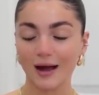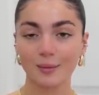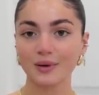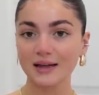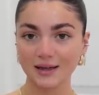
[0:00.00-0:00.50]
I
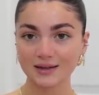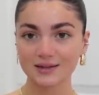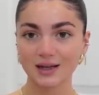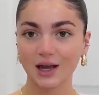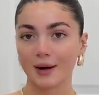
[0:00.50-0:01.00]

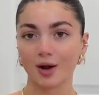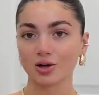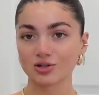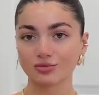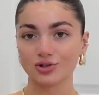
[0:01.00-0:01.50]
please. But I
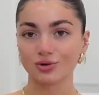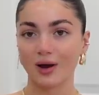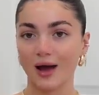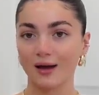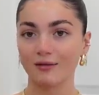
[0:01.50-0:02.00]
also do
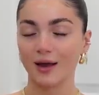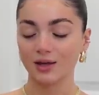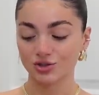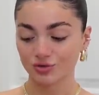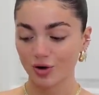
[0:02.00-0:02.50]
have
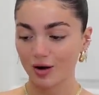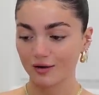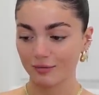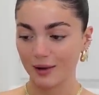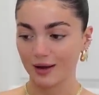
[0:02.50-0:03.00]
a drawer
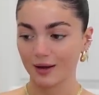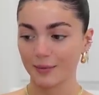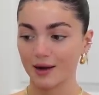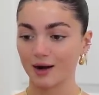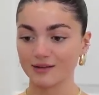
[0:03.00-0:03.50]
of
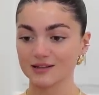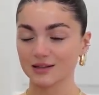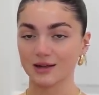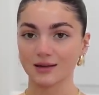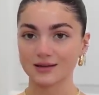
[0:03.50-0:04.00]
makeup that
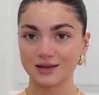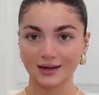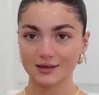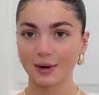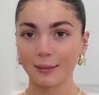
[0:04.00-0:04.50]
obviously
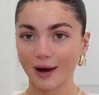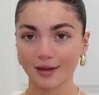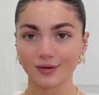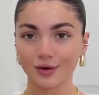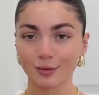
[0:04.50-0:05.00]
stays in my
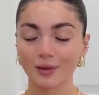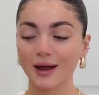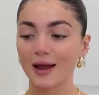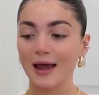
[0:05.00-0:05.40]
bathroom